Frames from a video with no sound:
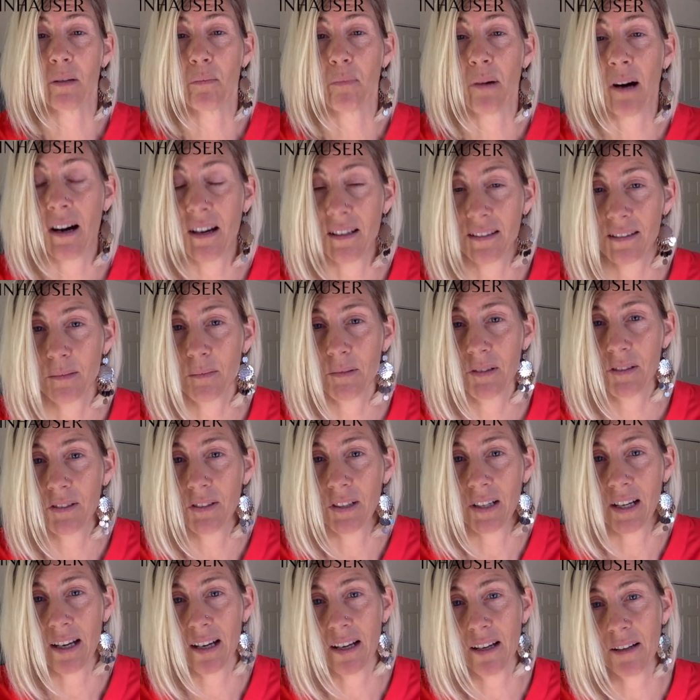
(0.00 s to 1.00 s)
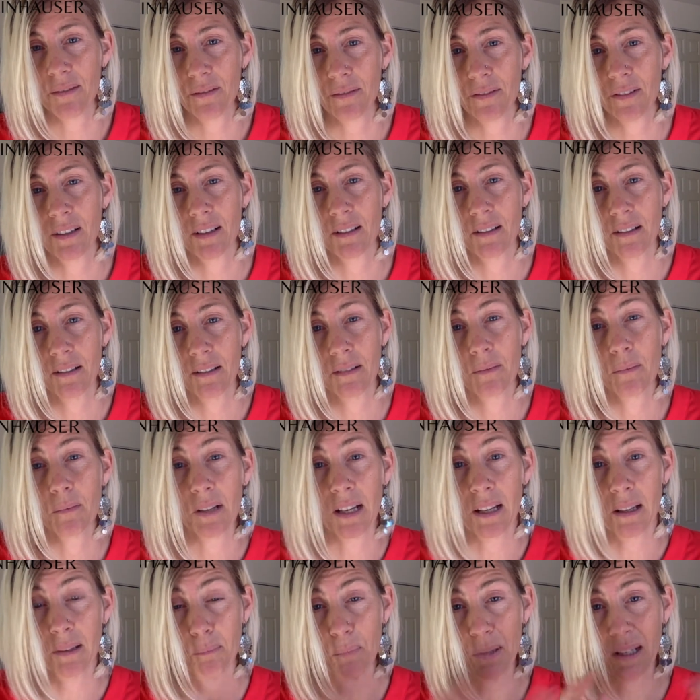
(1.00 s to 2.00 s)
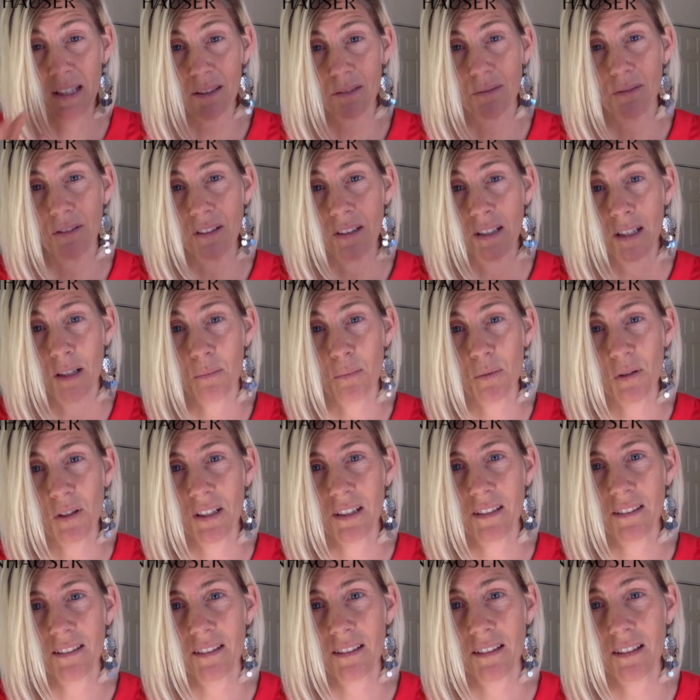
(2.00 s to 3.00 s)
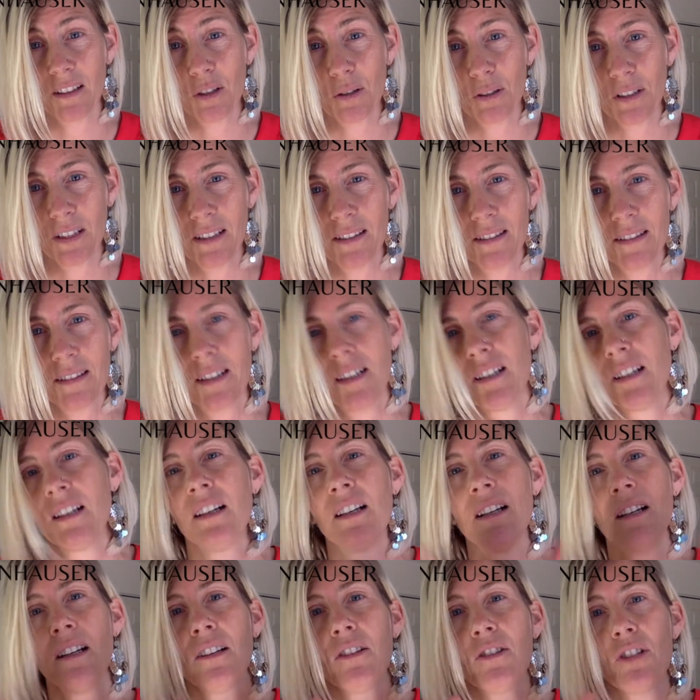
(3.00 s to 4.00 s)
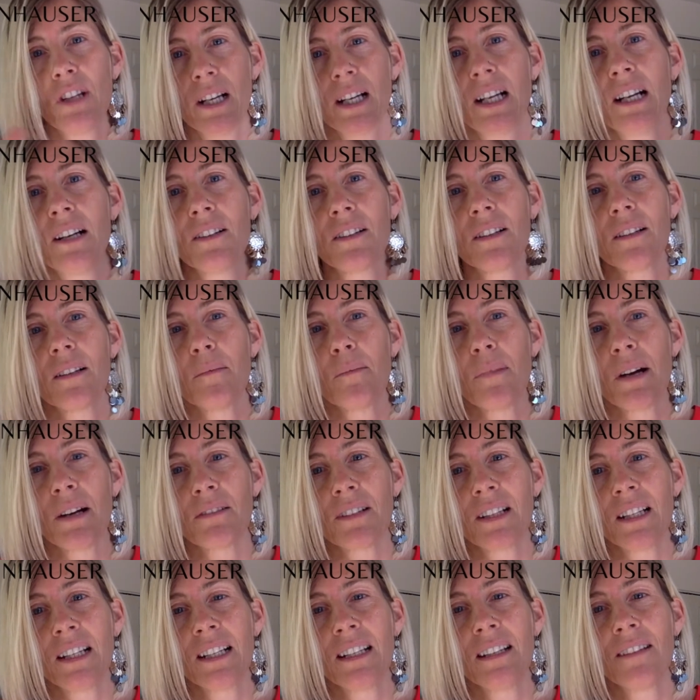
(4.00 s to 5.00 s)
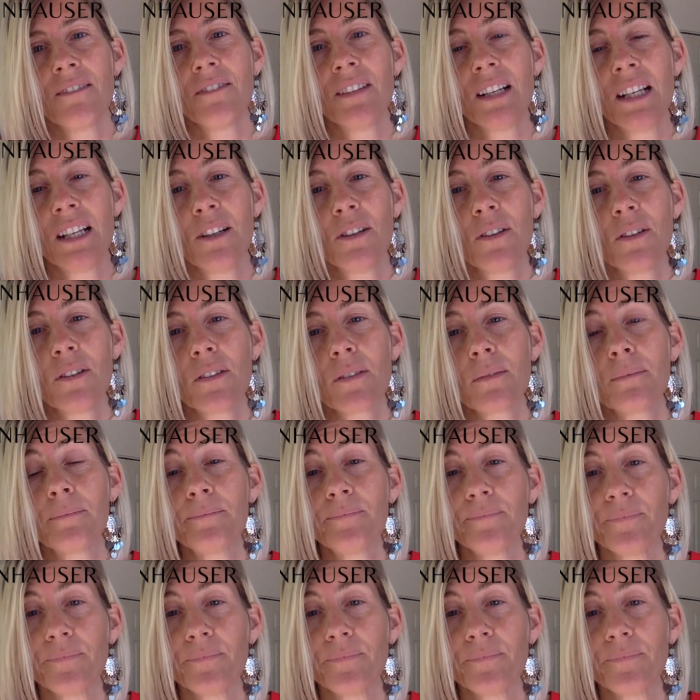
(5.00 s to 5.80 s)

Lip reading: possible to have peaceful and harmonious unions. Check out my related videos,